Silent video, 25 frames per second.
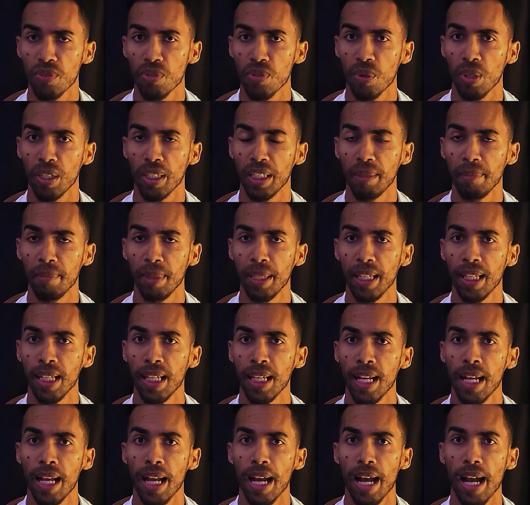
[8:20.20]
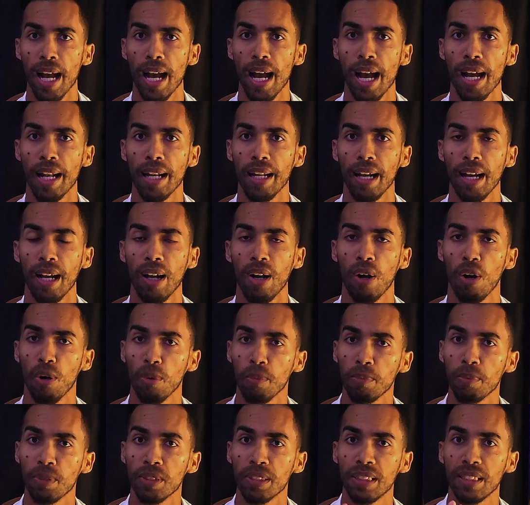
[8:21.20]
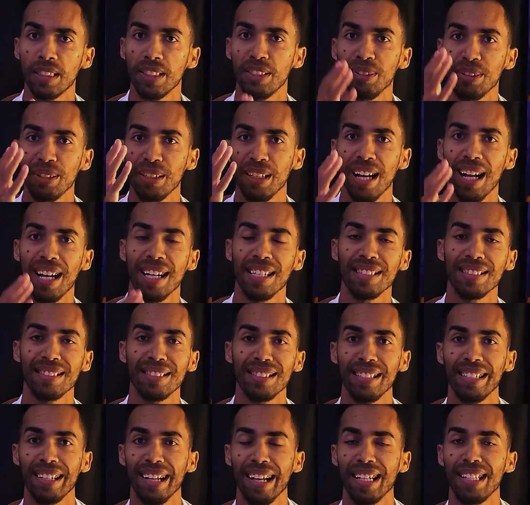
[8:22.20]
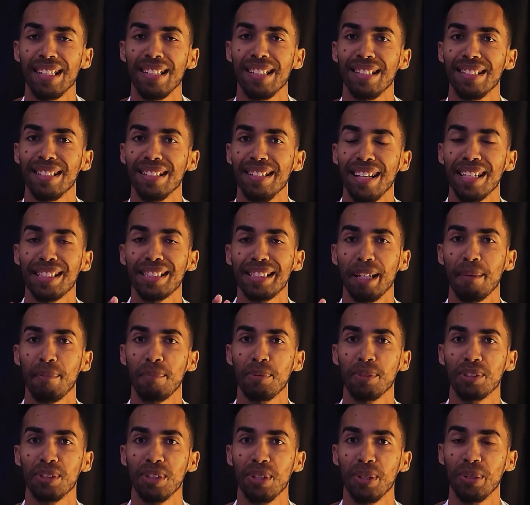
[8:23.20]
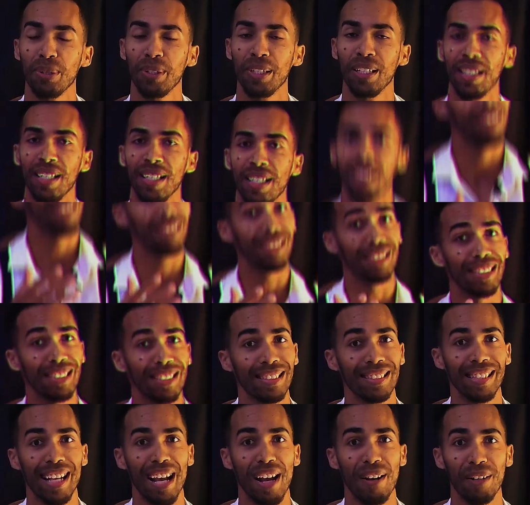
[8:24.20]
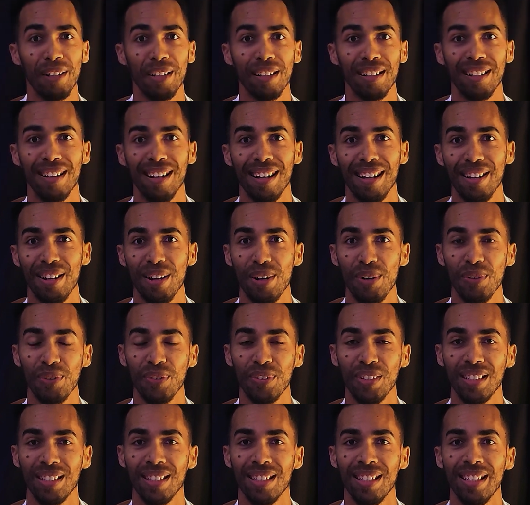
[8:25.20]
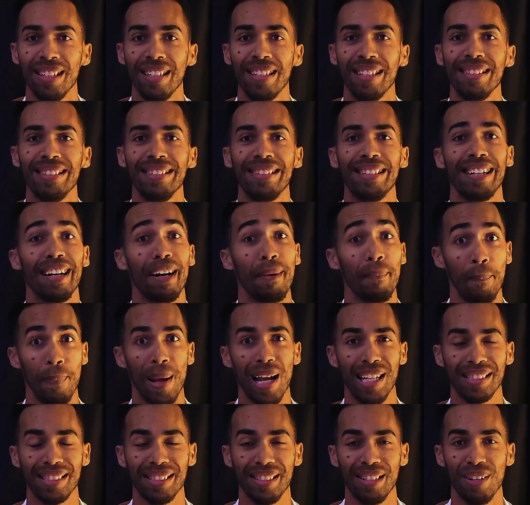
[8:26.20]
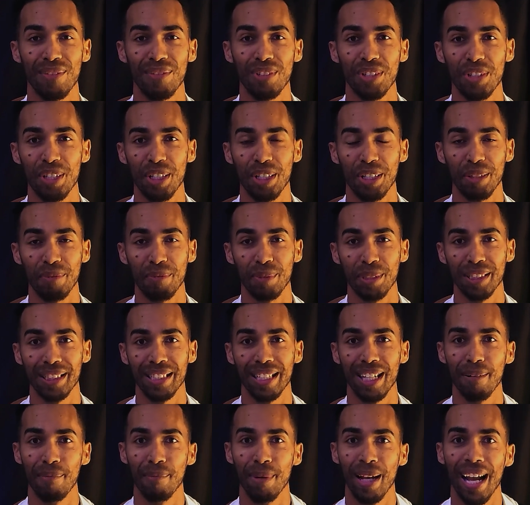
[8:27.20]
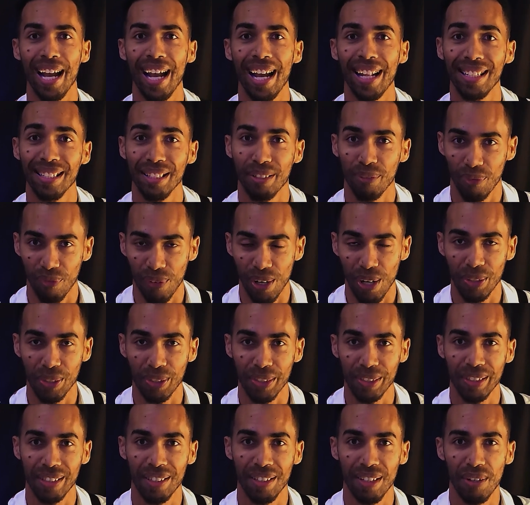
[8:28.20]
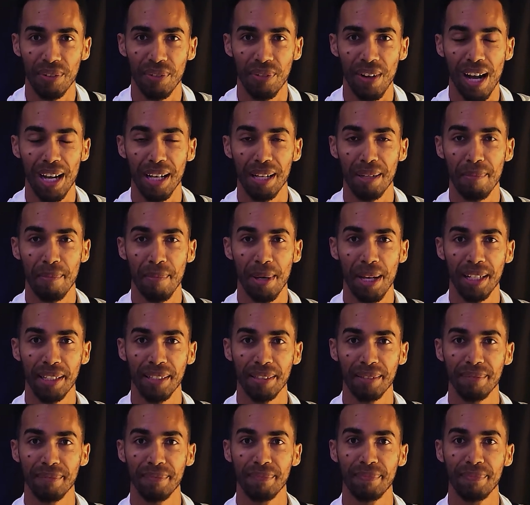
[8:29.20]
for joining me, and I hope to see you guys again in the next episode. This is Darion Langenhoven, the ambassador of the Gentleman's Club and the founder of I Am Man.